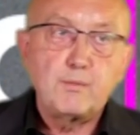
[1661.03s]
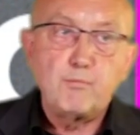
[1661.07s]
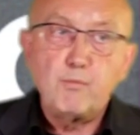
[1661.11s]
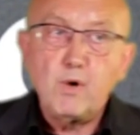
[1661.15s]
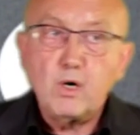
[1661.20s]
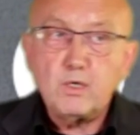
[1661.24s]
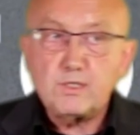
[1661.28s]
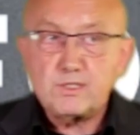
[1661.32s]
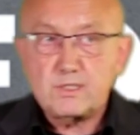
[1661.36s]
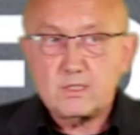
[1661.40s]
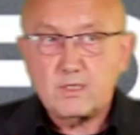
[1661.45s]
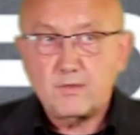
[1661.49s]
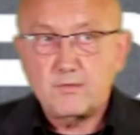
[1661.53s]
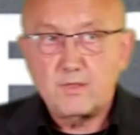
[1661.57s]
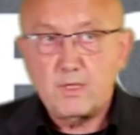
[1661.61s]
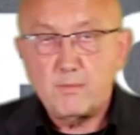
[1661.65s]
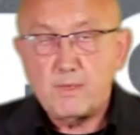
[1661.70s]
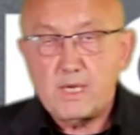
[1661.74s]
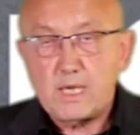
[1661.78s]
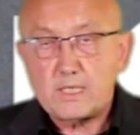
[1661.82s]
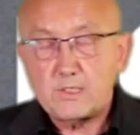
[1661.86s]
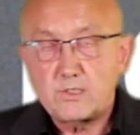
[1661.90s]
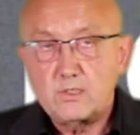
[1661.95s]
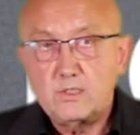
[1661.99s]
Most of them
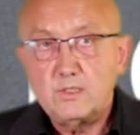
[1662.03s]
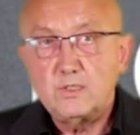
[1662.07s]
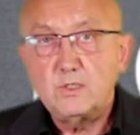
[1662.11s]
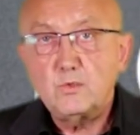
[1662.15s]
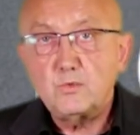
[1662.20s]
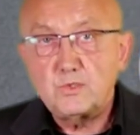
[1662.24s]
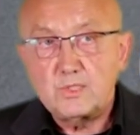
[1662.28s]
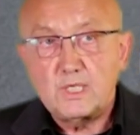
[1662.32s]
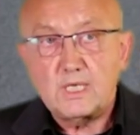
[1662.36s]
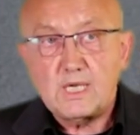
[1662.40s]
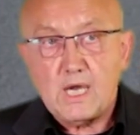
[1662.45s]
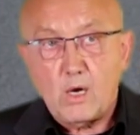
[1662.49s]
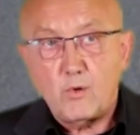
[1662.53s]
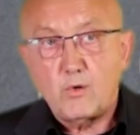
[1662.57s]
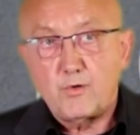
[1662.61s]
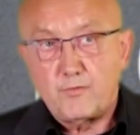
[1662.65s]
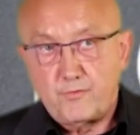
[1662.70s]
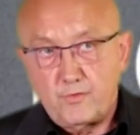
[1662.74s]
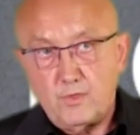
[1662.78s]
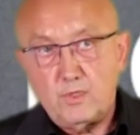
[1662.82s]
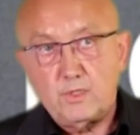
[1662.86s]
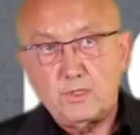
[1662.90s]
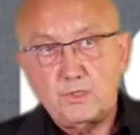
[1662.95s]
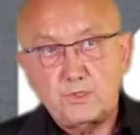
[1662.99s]
are actually using our
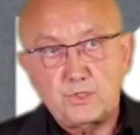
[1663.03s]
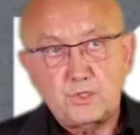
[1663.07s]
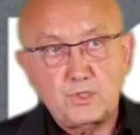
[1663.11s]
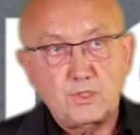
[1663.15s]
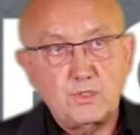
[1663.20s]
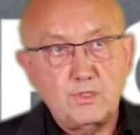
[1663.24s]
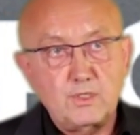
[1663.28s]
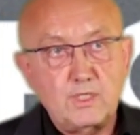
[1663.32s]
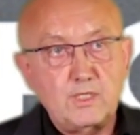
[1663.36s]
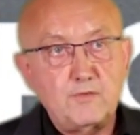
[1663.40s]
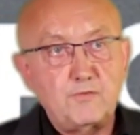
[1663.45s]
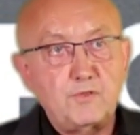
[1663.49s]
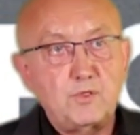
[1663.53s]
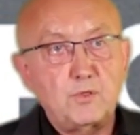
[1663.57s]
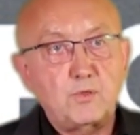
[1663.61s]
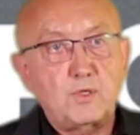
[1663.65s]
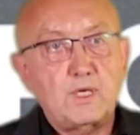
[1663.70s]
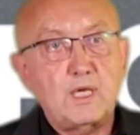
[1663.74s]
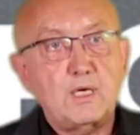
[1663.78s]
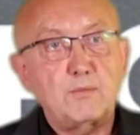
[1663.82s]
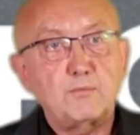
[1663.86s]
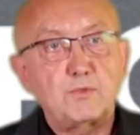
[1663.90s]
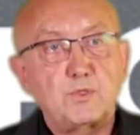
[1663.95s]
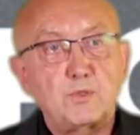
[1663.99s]
furniture. If you
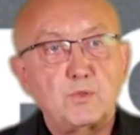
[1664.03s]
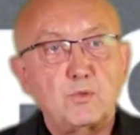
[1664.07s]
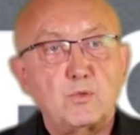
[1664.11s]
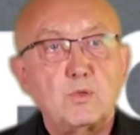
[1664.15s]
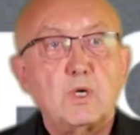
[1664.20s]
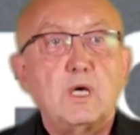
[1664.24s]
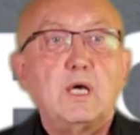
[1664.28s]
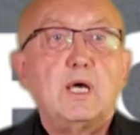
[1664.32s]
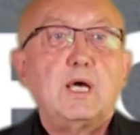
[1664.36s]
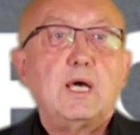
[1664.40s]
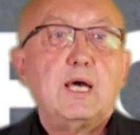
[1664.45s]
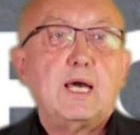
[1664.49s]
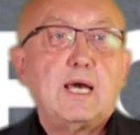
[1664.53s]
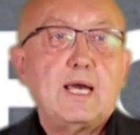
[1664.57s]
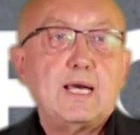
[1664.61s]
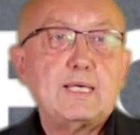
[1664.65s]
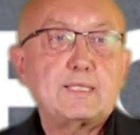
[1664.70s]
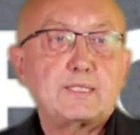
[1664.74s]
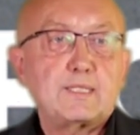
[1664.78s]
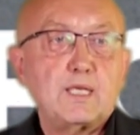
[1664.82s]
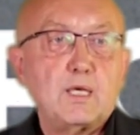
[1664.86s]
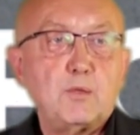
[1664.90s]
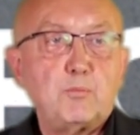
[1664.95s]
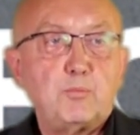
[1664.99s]
come to
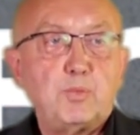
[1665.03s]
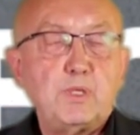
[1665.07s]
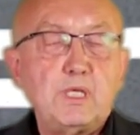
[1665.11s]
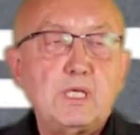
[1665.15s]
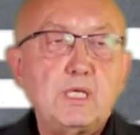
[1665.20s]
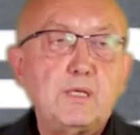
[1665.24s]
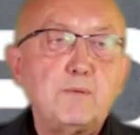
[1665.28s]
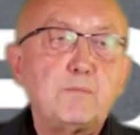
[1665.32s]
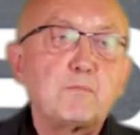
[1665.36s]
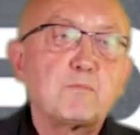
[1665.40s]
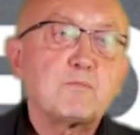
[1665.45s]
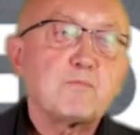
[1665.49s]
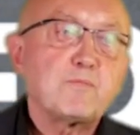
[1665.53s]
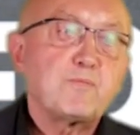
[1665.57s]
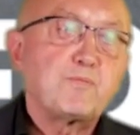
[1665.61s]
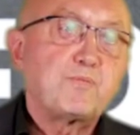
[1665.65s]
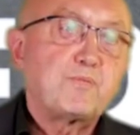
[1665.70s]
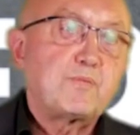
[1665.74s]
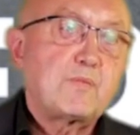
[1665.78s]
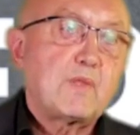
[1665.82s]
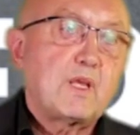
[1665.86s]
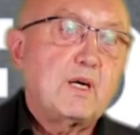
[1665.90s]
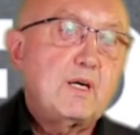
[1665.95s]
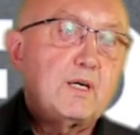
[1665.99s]
SAP
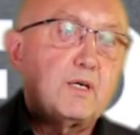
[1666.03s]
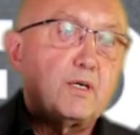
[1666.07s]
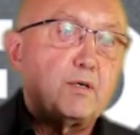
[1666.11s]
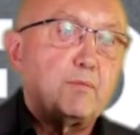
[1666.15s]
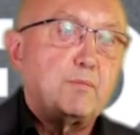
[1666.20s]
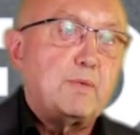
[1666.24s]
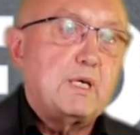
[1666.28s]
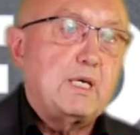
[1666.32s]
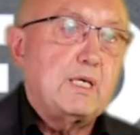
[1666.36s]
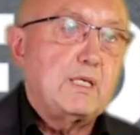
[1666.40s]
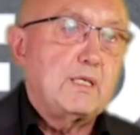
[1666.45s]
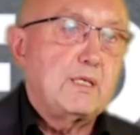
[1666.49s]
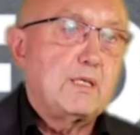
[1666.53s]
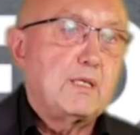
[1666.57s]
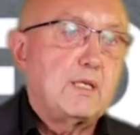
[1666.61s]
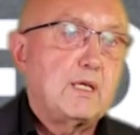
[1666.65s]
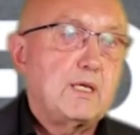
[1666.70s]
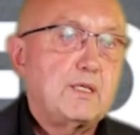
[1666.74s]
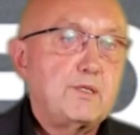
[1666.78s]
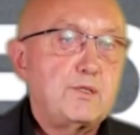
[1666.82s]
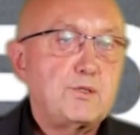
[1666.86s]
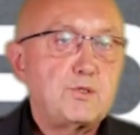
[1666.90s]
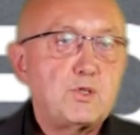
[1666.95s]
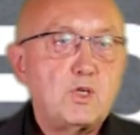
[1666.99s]

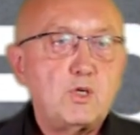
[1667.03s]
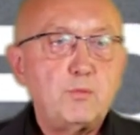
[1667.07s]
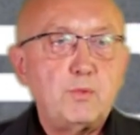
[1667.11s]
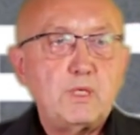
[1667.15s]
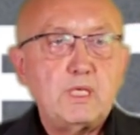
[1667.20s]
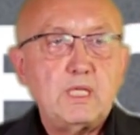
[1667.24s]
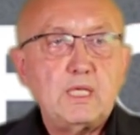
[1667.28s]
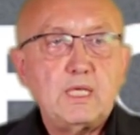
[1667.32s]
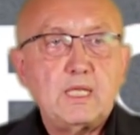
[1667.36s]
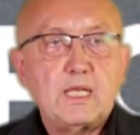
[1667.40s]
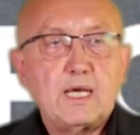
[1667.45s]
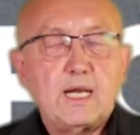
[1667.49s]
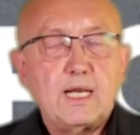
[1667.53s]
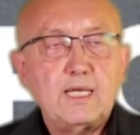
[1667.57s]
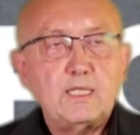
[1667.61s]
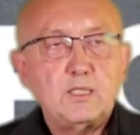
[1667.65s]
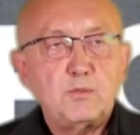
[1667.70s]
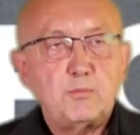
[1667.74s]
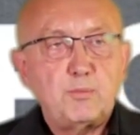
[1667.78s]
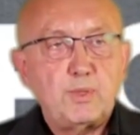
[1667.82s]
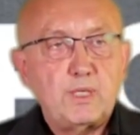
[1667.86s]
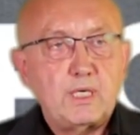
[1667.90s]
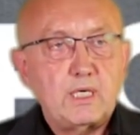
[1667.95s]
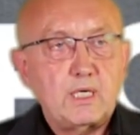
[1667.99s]
in Germany, in
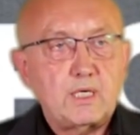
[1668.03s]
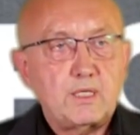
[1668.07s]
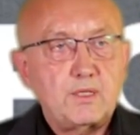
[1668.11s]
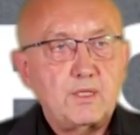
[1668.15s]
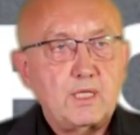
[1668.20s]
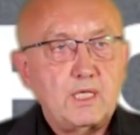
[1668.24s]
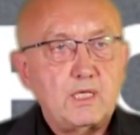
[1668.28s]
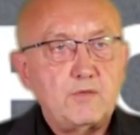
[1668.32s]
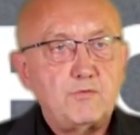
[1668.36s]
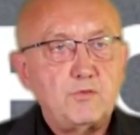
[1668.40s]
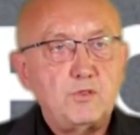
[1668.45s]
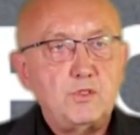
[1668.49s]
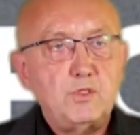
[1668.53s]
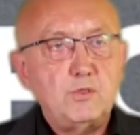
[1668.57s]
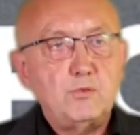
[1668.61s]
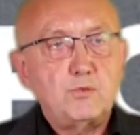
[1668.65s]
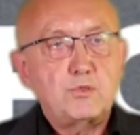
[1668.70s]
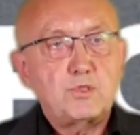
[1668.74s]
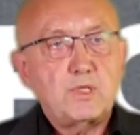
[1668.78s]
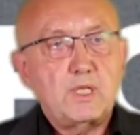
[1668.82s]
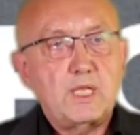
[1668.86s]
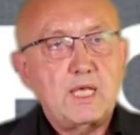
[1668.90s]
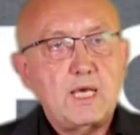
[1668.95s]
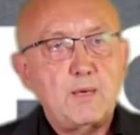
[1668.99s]
Heidelberg, they have a
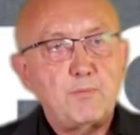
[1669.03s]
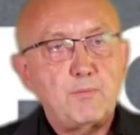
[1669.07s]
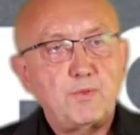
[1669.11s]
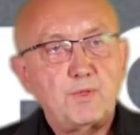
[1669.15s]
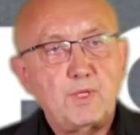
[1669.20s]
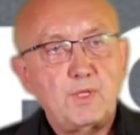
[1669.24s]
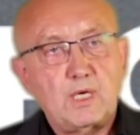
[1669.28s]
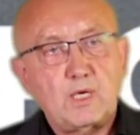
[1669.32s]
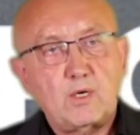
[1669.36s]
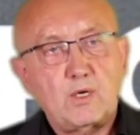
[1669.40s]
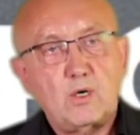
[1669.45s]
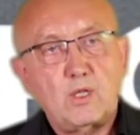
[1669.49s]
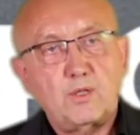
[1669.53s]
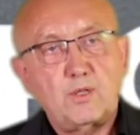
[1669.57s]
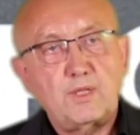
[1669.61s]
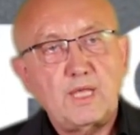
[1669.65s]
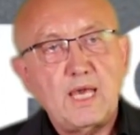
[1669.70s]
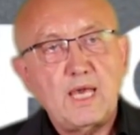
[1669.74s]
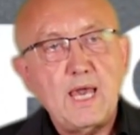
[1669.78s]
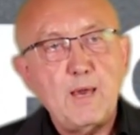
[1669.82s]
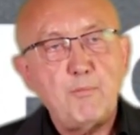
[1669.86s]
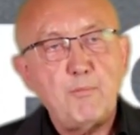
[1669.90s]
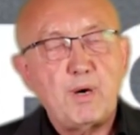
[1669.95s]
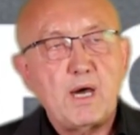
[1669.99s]
huge lab they call
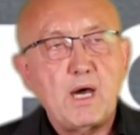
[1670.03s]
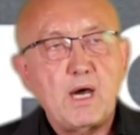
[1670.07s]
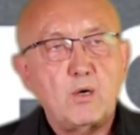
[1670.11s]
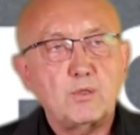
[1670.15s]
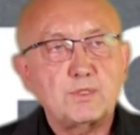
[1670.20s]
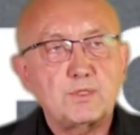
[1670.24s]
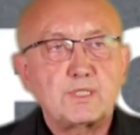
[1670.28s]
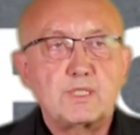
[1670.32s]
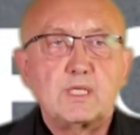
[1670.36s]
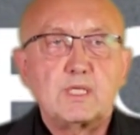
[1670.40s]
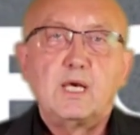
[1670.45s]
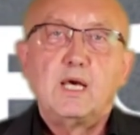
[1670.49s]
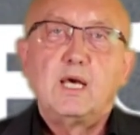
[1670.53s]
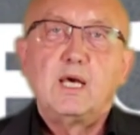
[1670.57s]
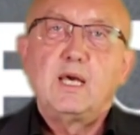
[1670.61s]
the App House.